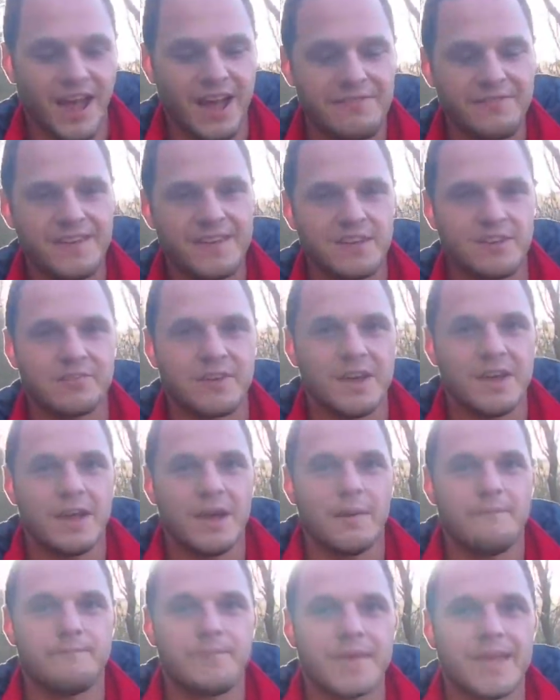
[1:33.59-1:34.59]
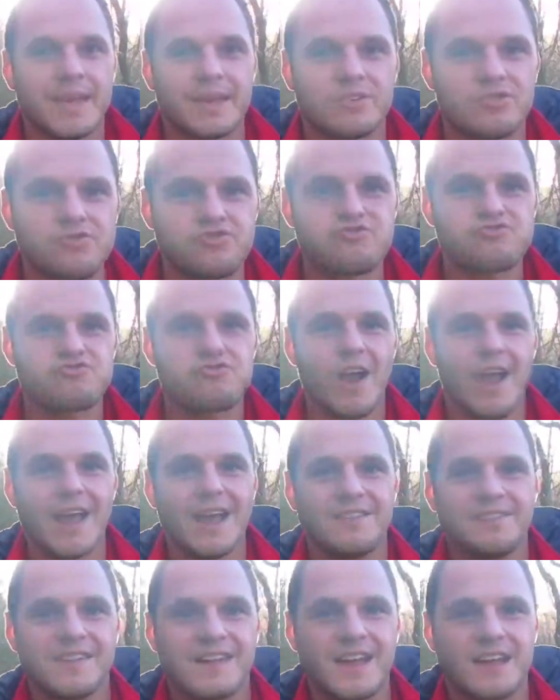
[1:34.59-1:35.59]
I think of being
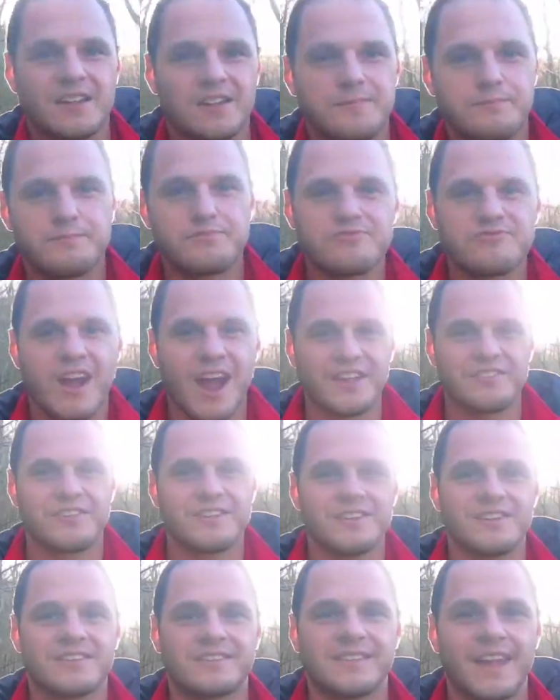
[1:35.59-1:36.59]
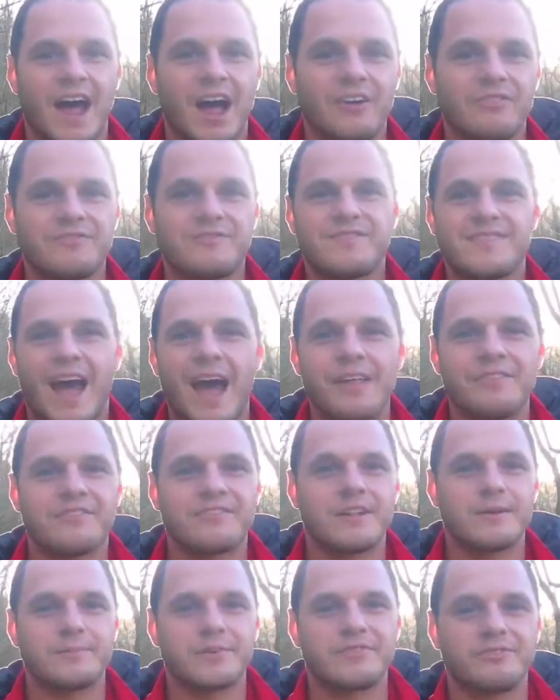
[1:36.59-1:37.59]
crazy, expressing yourself,
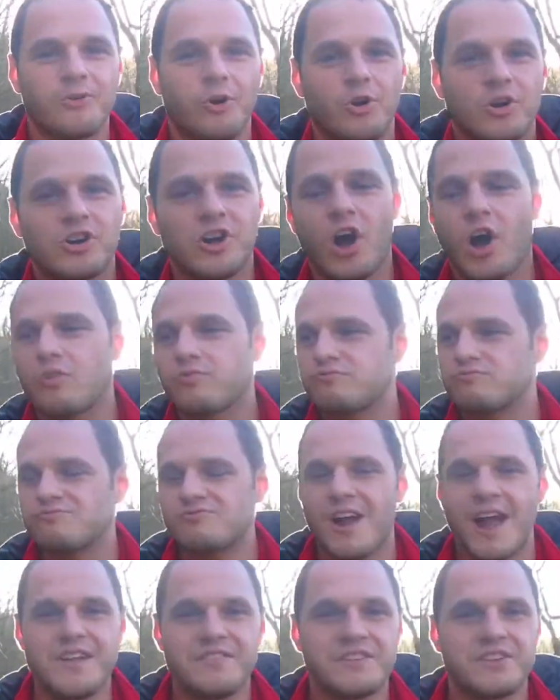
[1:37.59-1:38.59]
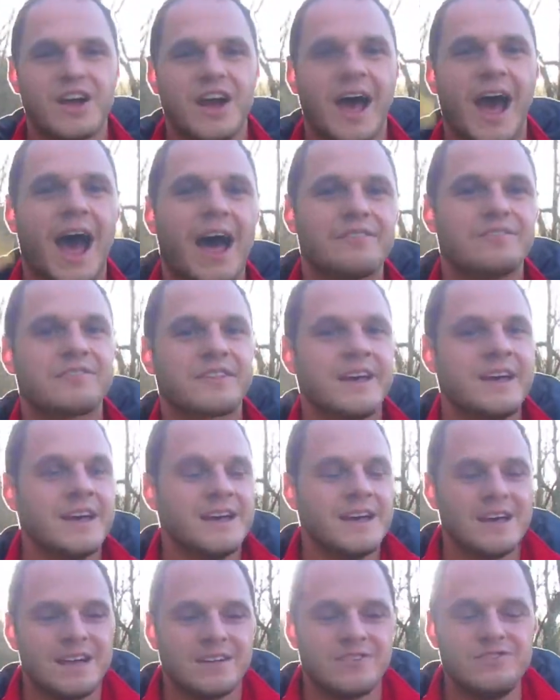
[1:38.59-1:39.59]
dancing before God, raising your hands,
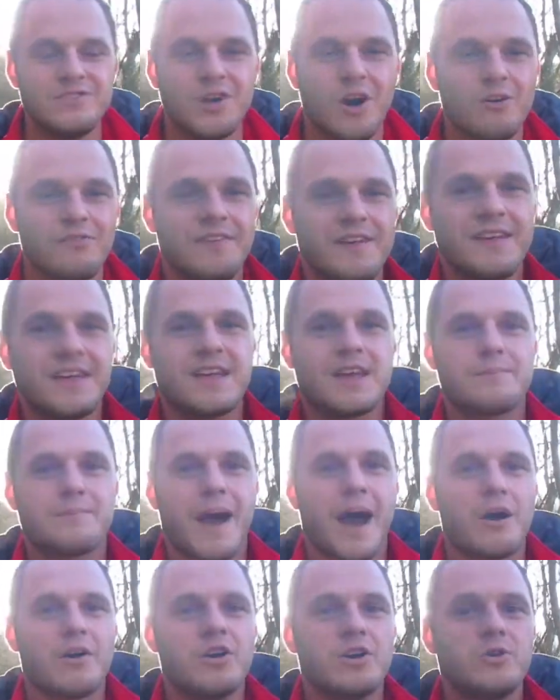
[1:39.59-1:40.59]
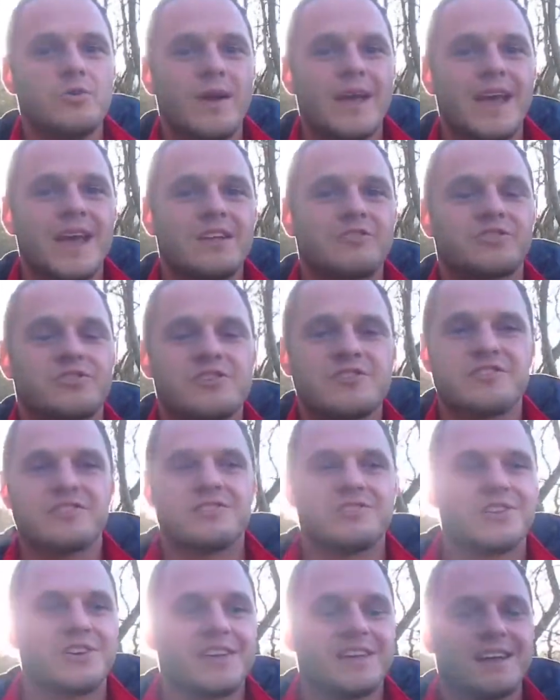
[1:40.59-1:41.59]
not thinking about who is or
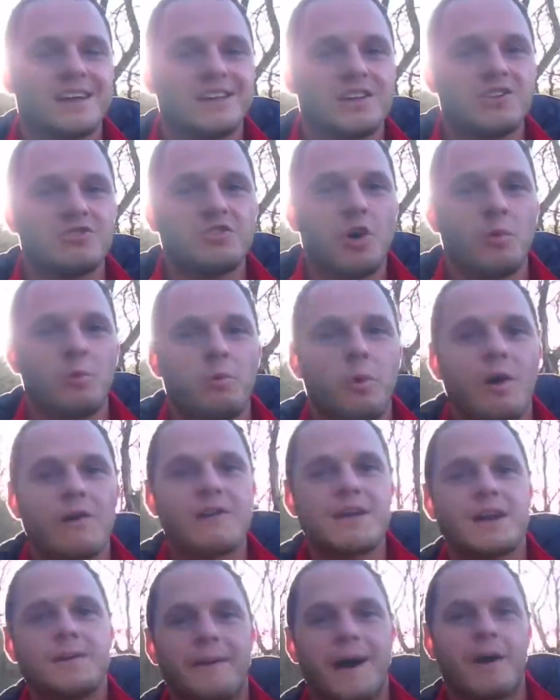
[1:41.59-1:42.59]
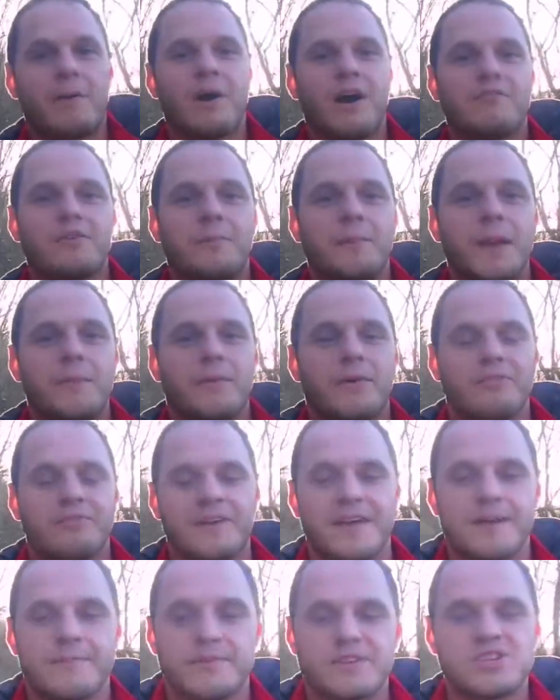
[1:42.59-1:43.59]
isn't looking at you, not worrying about what other people
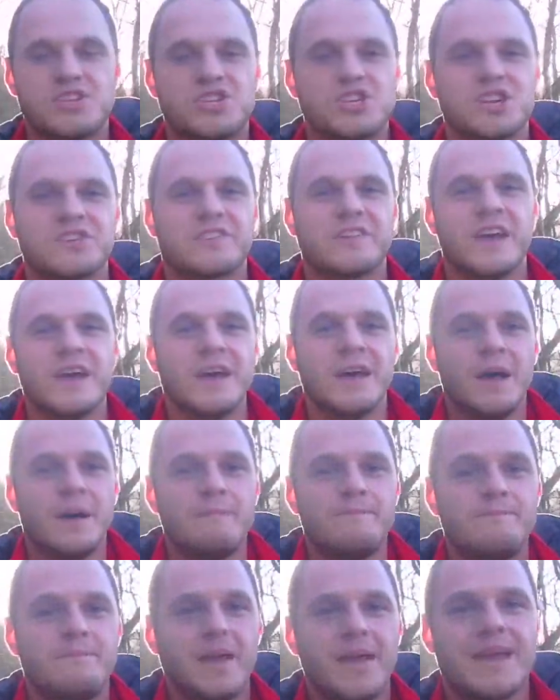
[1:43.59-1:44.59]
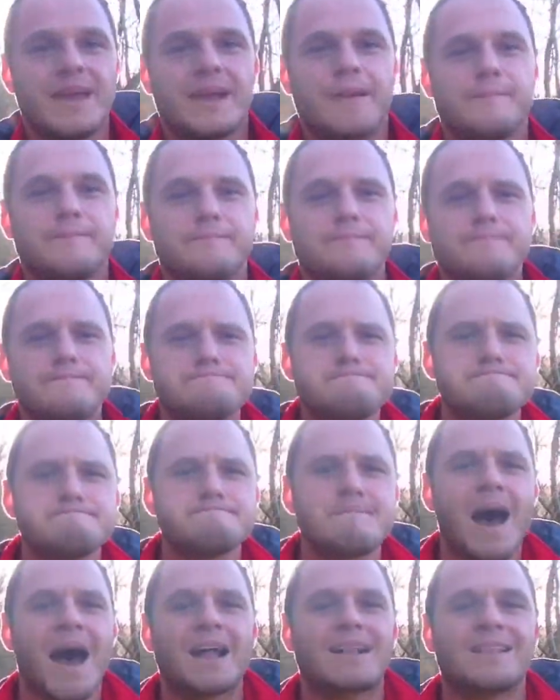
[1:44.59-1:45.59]
think, but just being
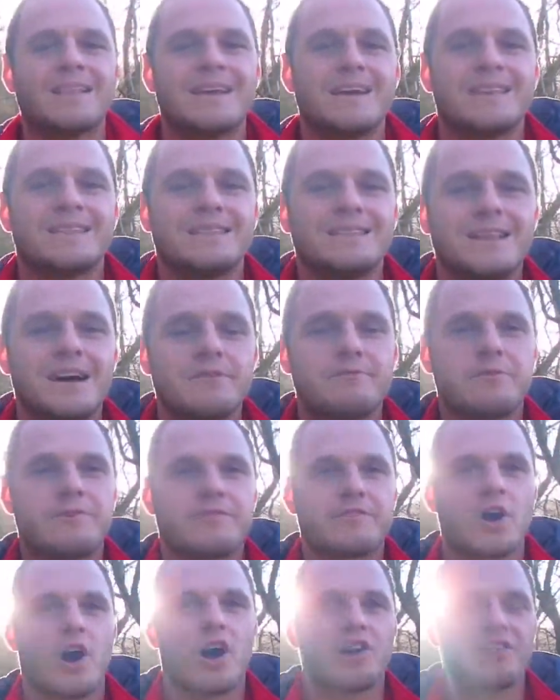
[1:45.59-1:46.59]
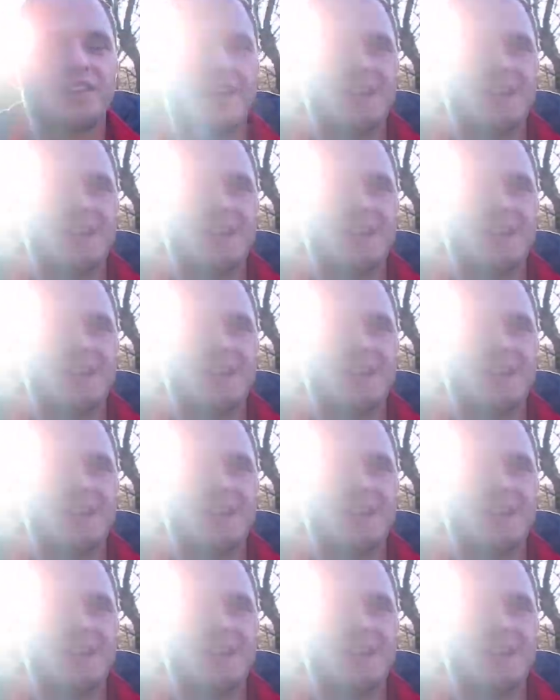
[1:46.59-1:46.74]
madly in love with God.